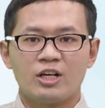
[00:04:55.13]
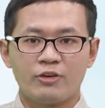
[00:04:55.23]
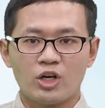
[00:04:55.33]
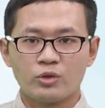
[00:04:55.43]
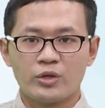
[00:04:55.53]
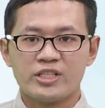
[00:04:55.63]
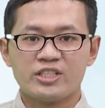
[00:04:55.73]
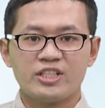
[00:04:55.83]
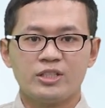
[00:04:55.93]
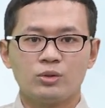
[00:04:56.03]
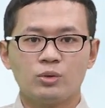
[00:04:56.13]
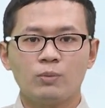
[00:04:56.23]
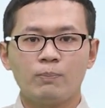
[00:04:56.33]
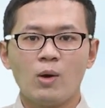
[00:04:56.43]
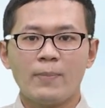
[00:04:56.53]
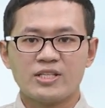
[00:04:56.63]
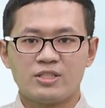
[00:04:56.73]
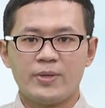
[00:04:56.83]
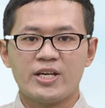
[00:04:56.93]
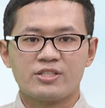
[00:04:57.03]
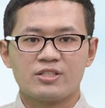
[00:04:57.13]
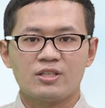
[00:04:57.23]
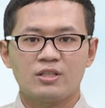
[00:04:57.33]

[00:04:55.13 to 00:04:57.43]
filtrates into Bowman's space,